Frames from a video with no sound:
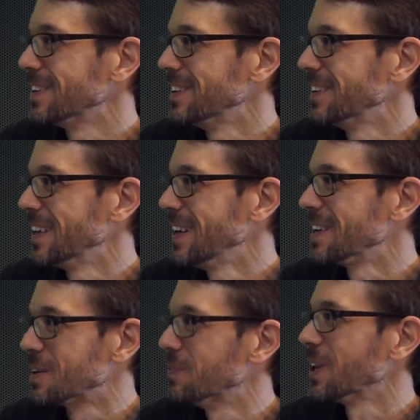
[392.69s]
They right.
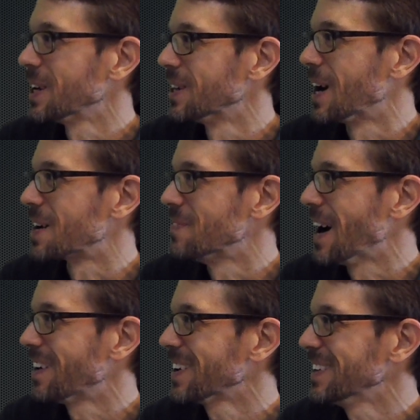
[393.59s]
didn't complain a lot
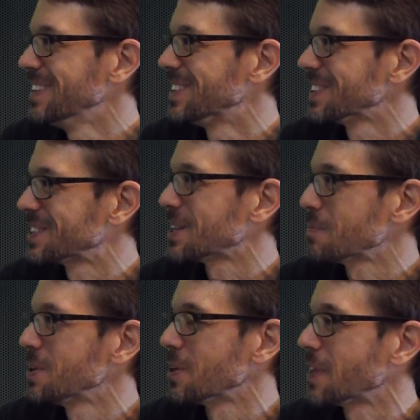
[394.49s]
about it. You just
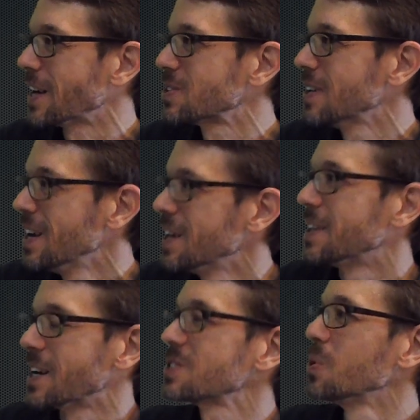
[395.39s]
accepted that that's
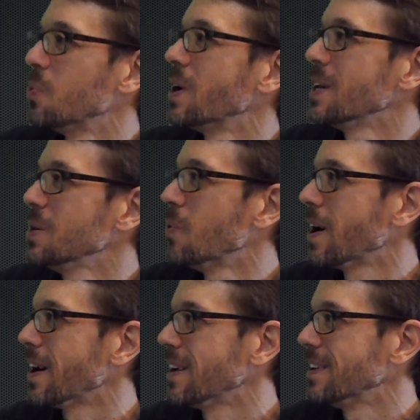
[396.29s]
that's the one e way.